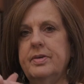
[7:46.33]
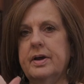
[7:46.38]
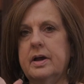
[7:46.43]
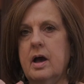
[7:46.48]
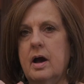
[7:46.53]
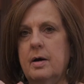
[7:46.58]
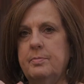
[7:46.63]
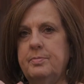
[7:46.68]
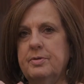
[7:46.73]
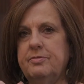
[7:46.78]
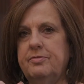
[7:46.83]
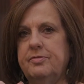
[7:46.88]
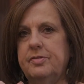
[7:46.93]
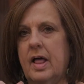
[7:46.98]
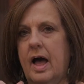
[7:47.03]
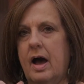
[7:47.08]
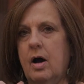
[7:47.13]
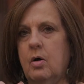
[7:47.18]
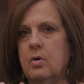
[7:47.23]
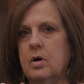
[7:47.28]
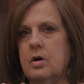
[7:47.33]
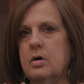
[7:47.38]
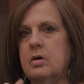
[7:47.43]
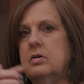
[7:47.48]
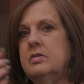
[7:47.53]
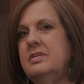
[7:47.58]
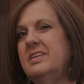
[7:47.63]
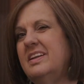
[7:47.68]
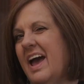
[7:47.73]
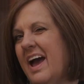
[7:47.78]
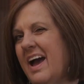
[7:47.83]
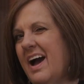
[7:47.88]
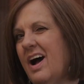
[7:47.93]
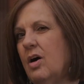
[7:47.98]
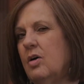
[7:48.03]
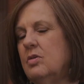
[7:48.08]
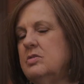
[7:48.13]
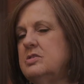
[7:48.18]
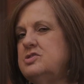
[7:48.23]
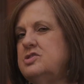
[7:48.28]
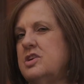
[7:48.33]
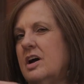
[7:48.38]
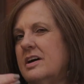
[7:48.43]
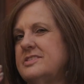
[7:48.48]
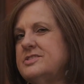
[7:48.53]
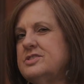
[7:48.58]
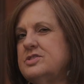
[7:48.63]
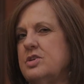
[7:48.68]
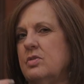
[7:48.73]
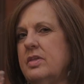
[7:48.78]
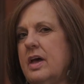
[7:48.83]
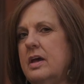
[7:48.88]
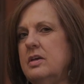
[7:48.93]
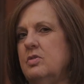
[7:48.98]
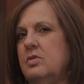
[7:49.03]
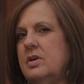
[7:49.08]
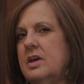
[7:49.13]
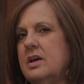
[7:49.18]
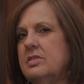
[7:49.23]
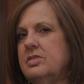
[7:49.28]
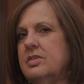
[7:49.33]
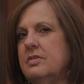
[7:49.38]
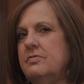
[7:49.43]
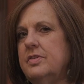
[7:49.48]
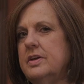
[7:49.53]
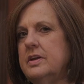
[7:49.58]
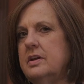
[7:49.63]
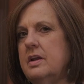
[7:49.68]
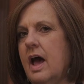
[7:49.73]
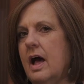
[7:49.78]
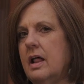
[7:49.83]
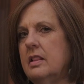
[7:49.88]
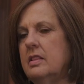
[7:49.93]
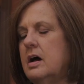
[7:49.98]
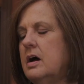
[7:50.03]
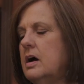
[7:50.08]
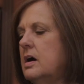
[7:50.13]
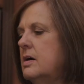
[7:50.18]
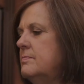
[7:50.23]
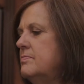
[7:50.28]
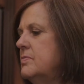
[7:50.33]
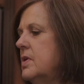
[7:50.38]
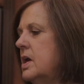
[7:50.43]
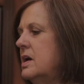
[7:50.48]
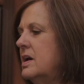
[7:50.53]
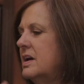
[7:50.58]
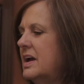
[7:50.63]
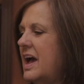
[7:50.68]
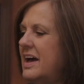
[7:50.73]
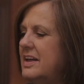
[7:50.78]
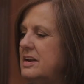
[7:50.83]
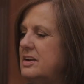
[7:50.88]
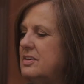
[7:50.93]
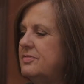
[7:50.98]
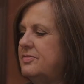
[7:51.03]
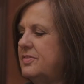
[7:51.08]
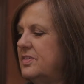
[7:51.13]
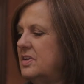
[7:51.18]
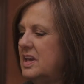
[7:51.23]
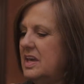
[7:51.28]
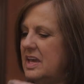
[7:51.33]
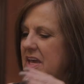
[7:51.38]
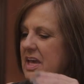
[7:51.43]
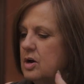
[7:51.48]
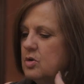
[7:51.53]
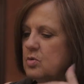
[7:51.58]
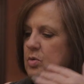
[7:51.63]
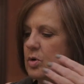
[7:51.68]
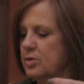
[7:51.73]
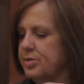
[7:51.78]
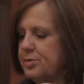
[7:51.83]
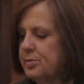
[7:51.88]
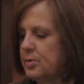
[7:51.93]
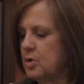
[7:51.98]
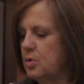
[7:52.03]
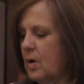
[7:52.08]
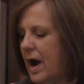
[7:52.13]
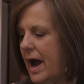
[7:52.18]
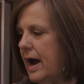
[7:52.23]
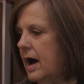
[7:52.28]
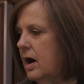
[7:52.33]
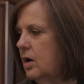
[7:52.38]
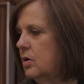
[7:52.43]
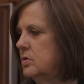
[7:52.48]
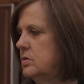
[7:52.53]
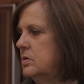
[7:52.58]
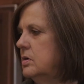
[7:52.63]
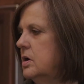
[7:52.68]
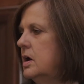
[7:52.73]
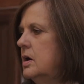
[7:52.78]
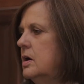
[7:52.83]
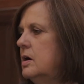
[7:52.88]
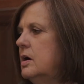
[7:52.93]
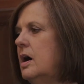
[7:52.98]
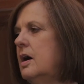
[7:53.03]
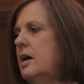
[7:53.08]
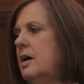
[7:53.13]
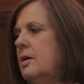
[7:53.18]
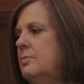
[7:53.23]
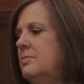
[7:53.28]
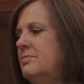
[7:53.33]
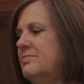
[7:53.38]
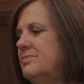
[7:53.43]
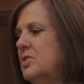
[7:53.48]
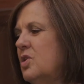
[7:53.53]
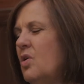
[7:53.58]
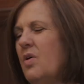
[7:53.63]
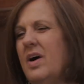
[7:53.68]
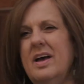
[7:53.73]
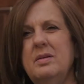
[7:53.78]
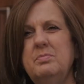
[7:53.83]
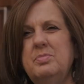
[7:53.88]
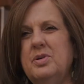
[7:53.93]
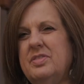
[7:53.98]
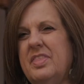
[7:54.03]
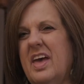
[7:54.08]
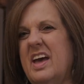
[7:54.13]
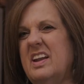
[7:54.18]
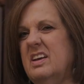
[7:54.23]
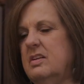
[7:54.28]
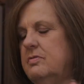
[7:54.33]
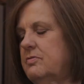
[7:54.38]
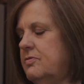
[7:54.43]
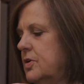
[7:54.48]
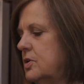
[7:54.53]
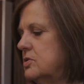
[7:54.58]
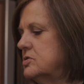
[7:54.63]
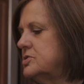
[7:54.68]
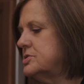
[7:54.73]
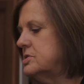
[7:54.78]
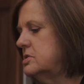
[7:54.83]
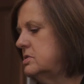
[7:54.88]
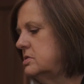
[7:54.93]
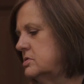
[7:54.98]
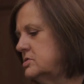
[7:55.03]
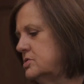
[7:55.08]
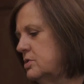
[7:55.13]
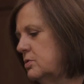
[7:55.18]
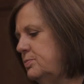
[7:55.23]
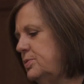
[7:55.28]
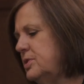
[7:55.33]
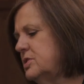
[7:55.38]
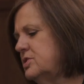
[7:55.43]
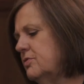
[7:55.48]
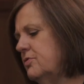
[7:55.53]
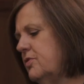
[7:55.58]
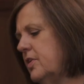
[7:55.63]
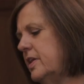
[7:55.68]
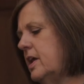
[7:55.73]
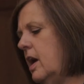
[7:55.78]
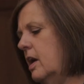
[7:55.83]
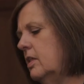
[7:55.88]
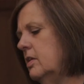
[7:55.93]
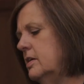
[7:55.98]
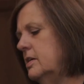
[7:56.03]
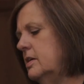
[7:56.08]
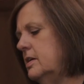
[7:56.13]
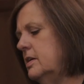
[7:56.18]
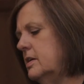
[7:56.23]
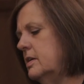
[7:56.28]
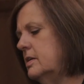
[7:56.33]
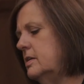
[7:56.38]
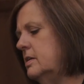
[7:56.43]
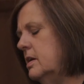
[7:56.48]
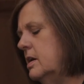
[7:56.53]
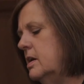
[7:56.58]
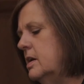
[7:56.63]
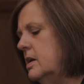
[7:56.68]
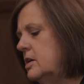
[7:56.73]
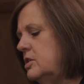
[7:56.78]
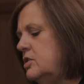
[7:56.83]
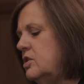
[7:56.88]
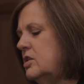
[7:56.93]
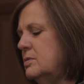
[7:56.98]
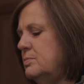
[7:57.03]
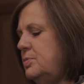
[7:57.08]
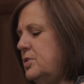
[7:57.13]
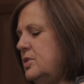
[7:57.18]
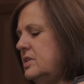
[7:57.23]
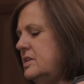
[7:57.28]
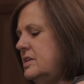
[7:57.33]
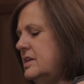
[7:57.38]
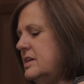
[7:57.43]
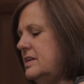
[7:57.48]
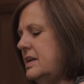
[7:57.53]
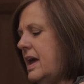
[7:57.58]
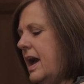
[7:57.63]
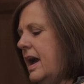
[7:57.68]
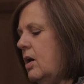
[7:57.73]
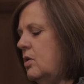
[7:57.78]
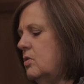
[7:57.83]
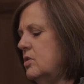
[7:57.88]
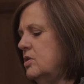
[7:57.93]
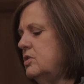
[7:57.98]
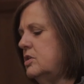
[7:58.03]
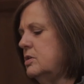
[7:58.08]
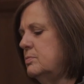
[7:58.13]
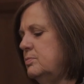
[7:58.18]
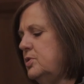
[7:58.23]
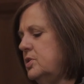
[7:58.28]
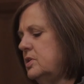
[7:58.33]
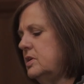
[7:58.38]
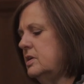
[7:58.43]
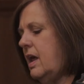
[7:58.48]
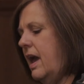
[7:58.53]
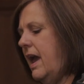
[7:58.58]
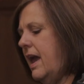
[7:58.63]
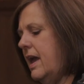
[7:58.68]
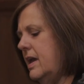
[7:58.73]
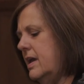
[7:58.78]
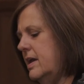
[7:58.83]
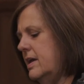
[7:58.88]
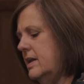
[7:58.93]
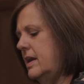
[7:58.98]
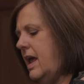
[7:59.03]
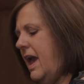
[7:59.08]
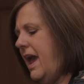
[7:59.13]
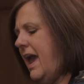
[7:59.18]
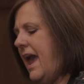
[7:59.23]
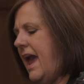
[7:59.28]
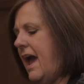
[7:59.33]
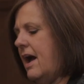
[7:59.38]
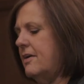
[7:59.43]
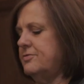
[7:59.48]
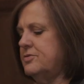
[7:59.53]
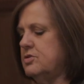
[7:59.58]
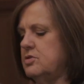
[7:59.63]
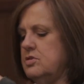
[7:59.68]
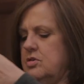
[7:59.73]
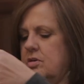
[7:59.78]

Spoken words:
cup of flour. Now, just so that you get the vanilla kind of equal throughout, go ahead and put that in first. So put the vanilla in. You can put it in now or you can put it in after you